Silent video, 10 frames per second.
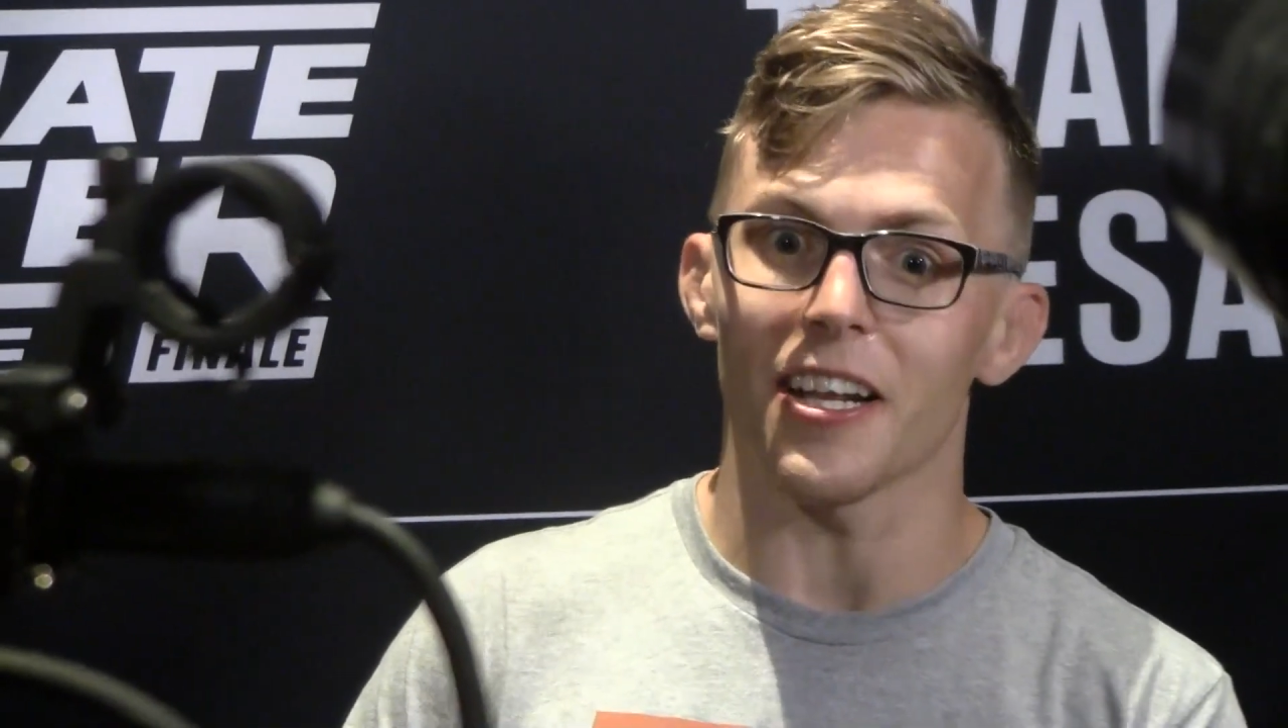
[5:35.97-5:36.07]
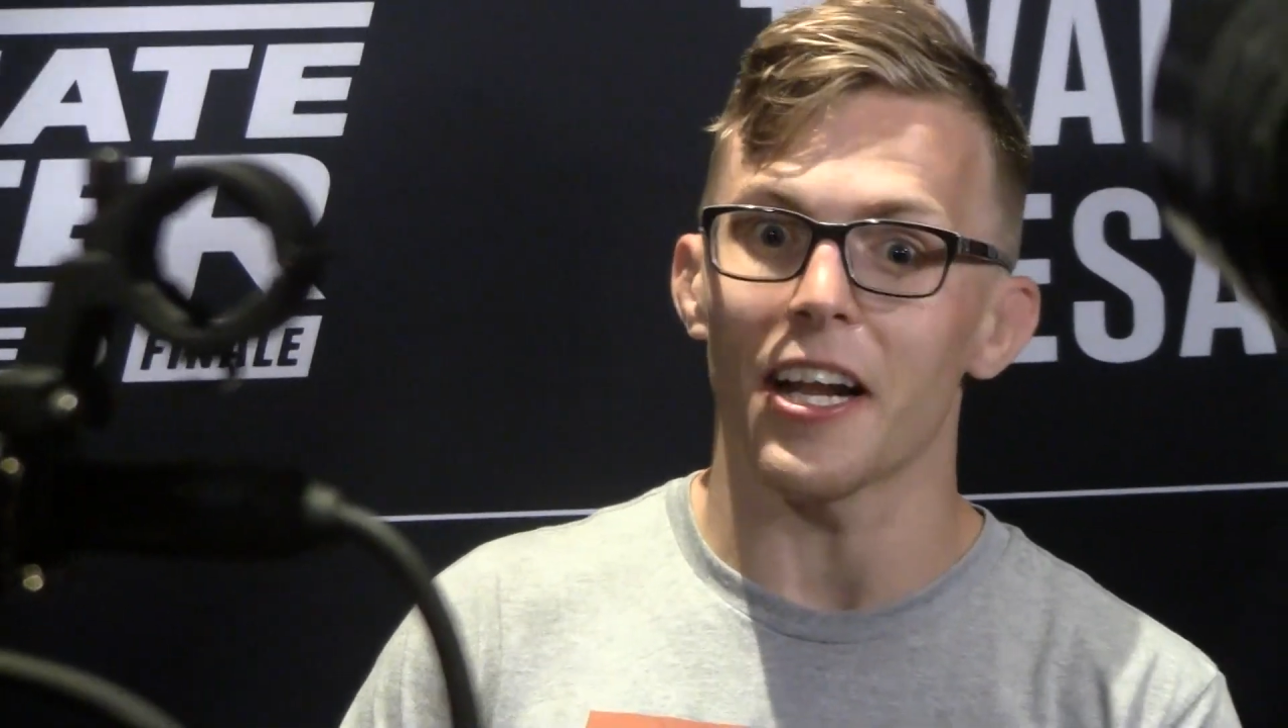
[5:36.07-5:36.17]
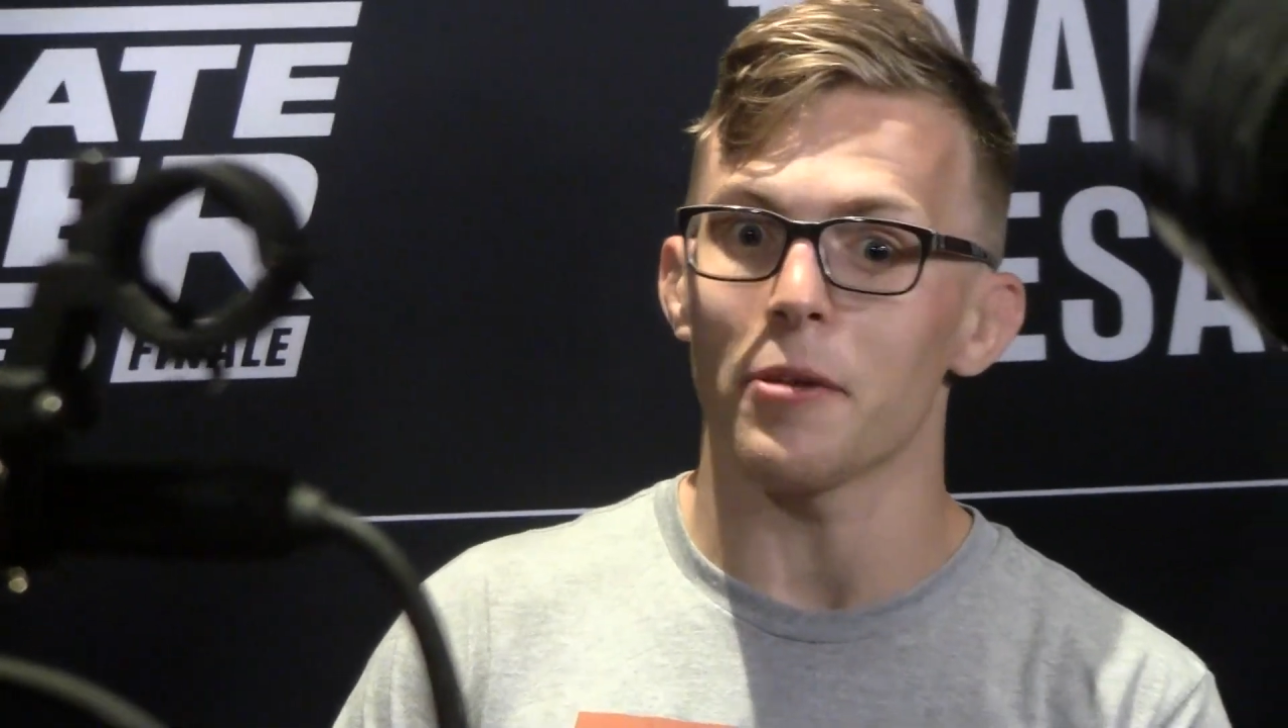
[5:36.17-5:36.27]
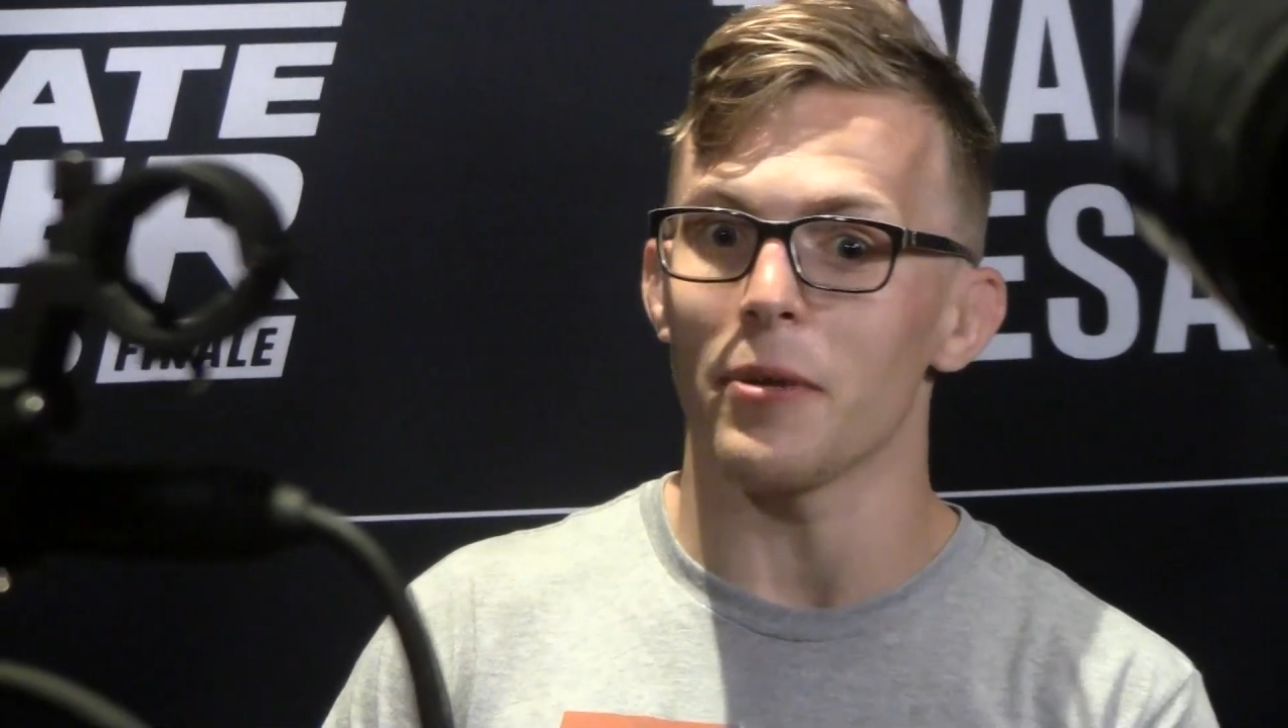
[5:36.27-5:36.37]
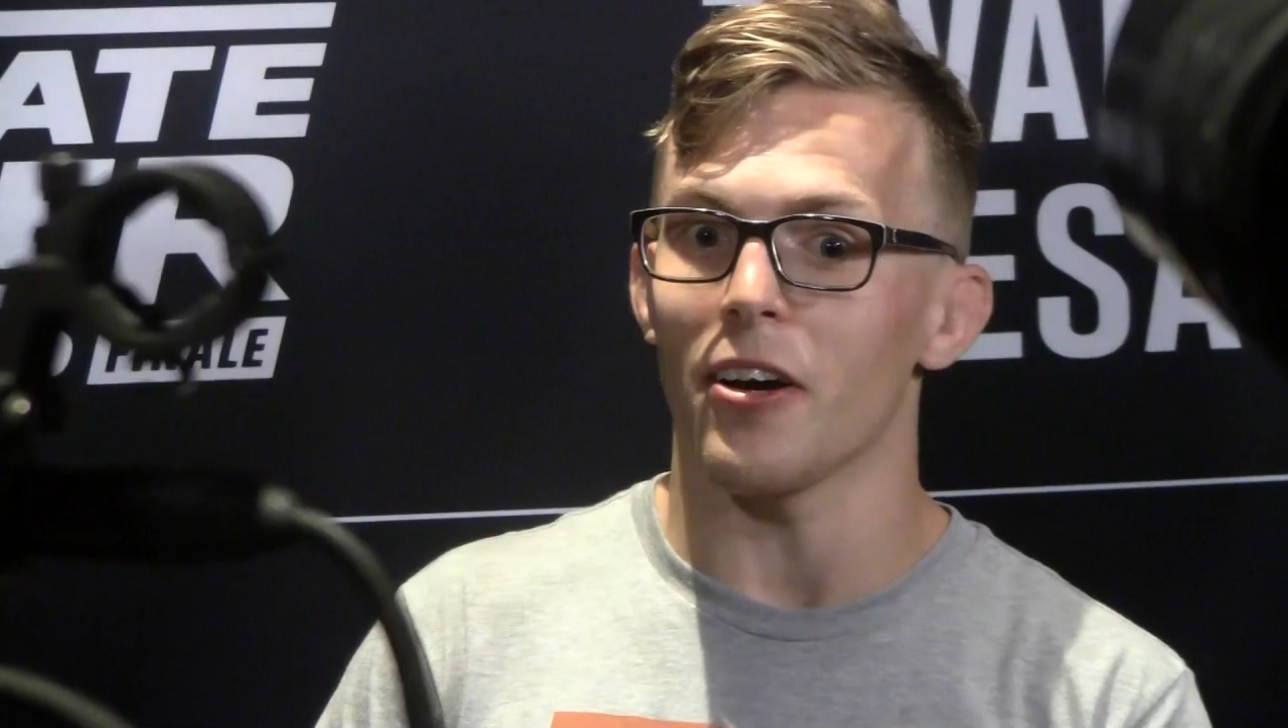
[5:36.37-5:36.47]

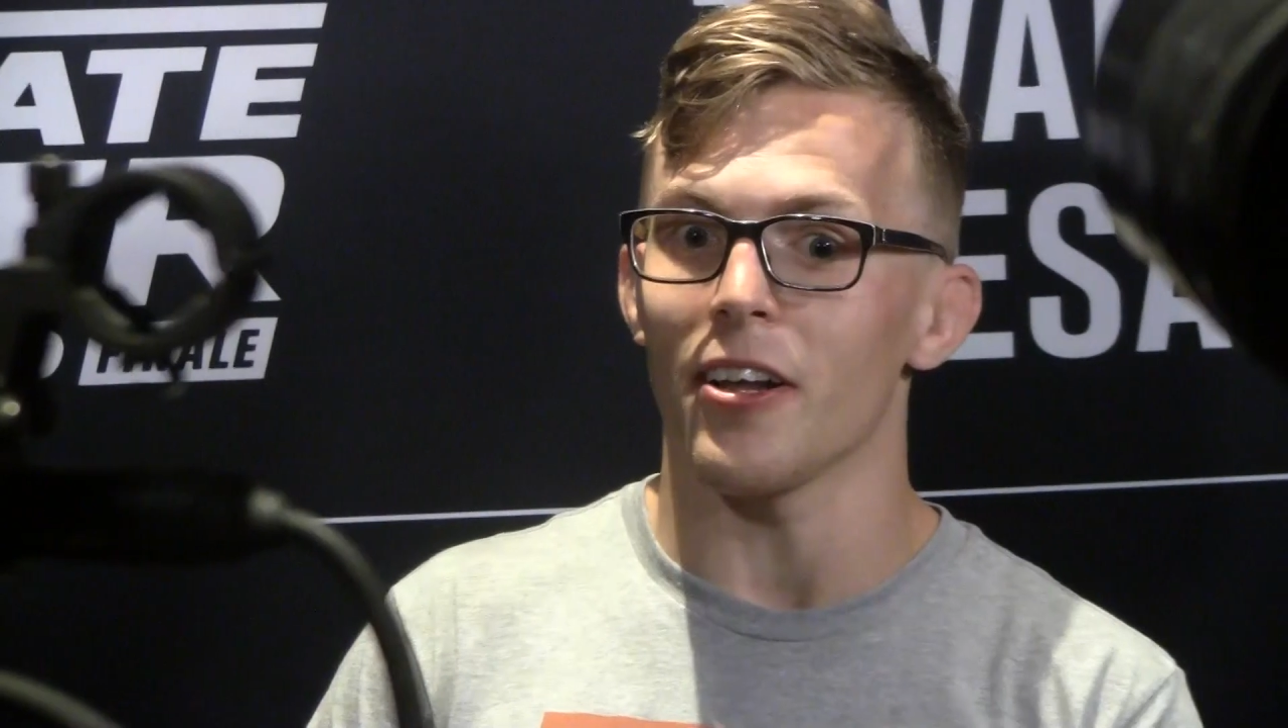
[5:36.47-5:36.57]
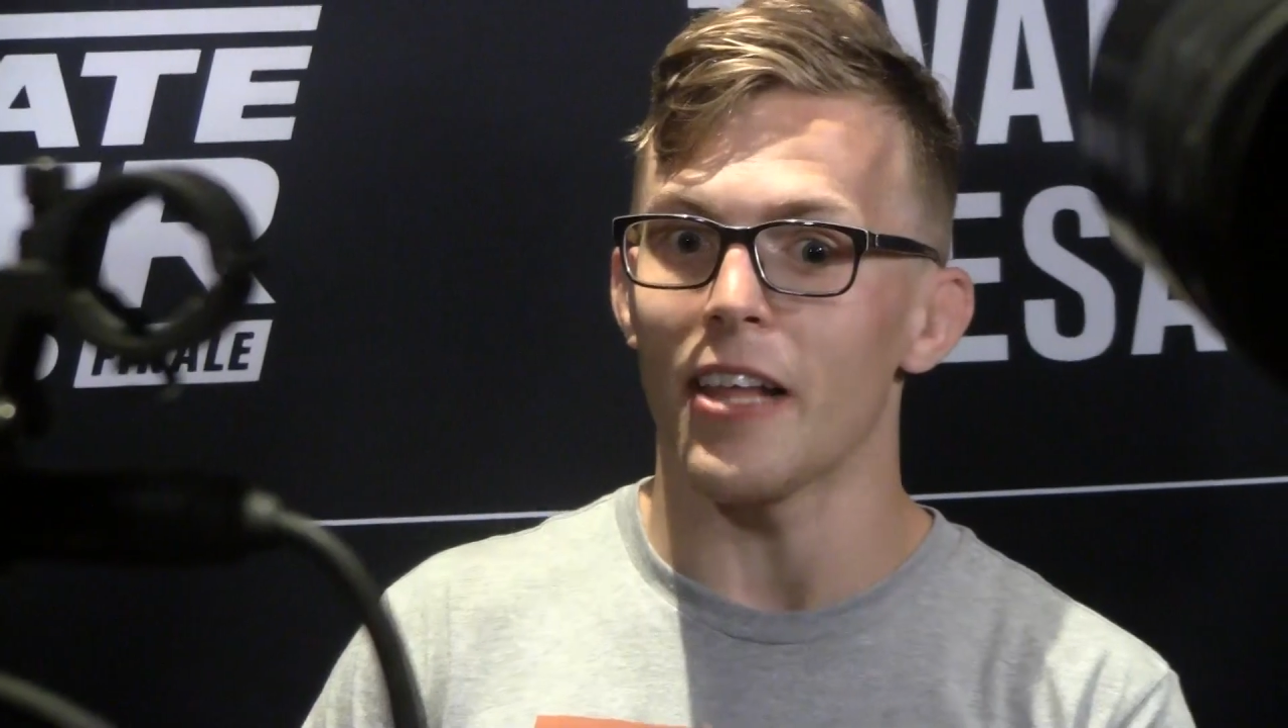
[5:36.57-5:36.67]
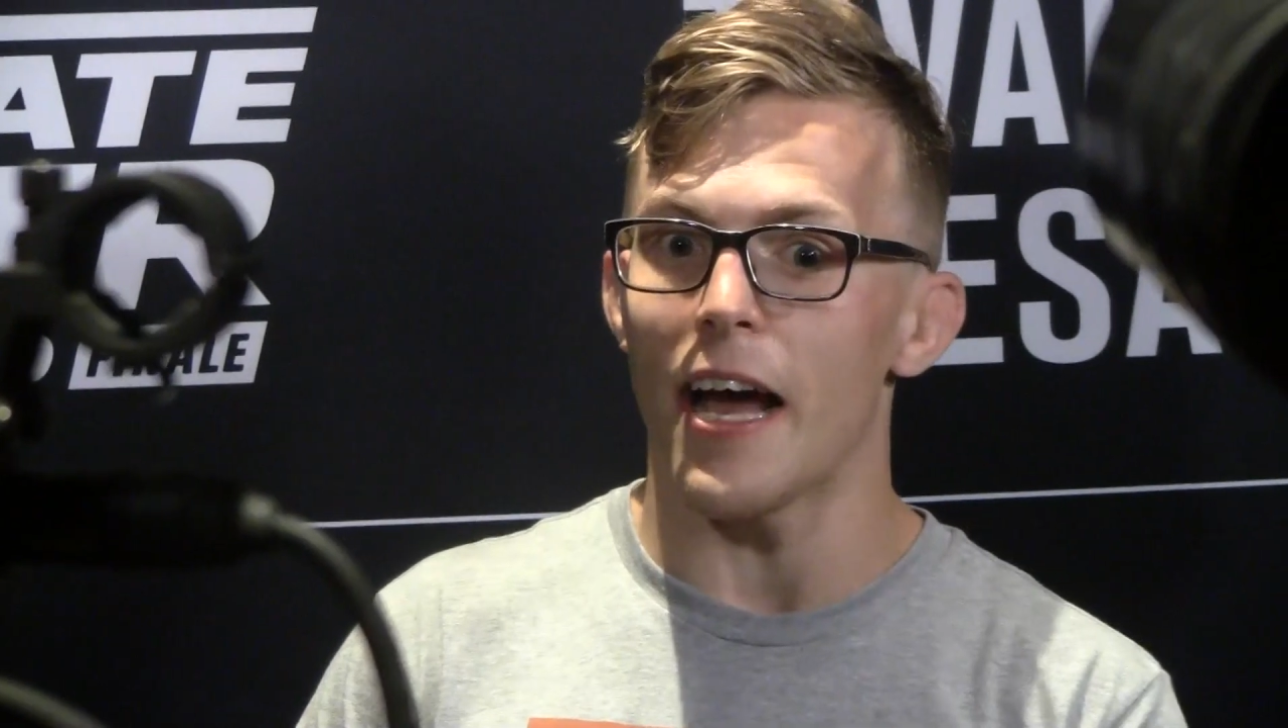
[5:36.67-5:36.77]
like to be on